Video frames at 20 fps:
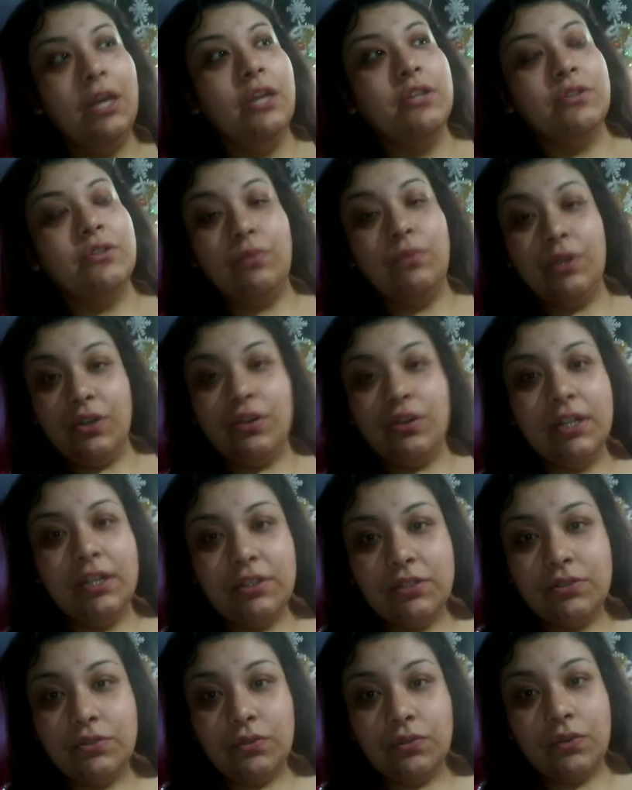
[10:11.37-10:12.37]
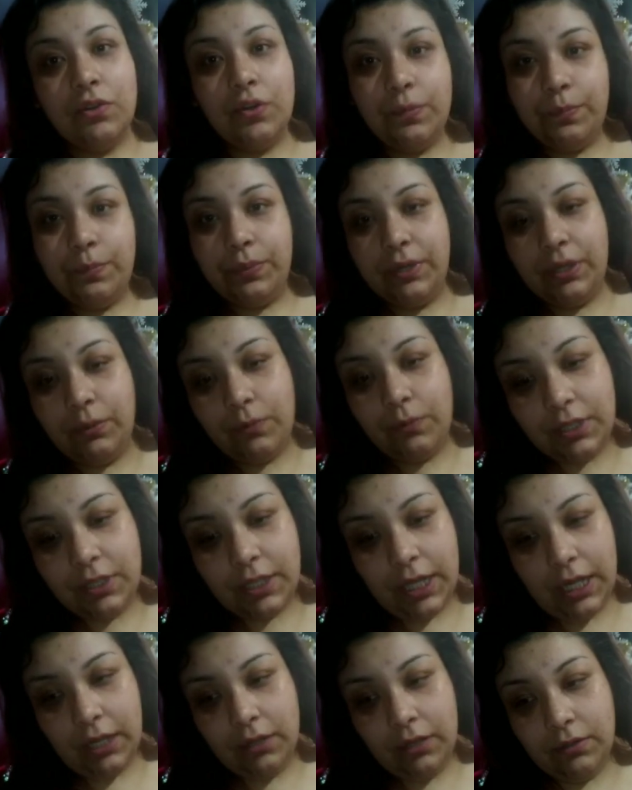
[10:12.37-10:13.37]
So when you're at the store, you're putting one
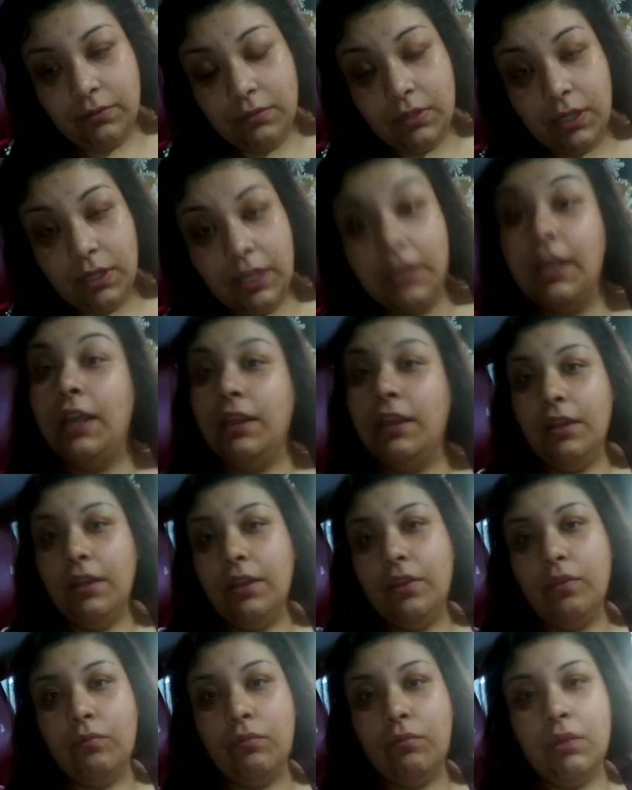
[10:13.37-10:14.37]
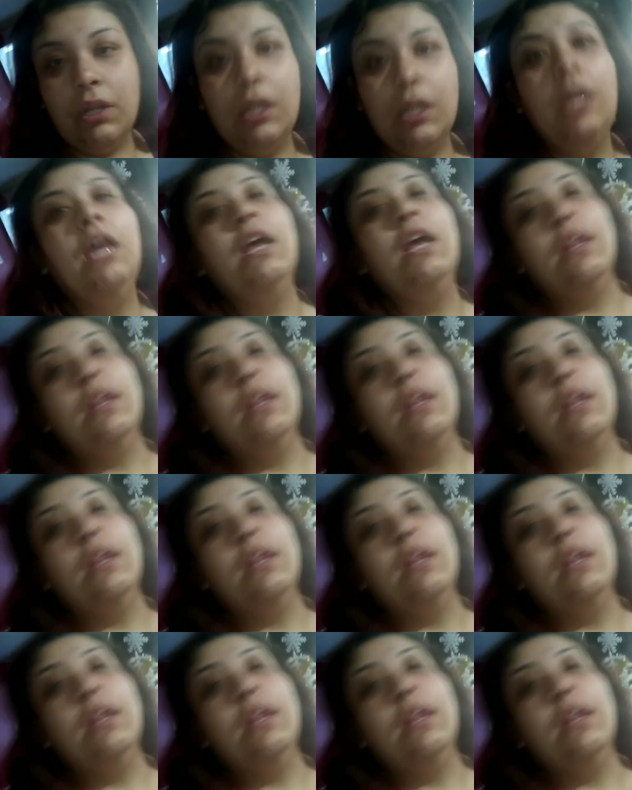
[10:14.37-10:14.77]
down, and then the other one,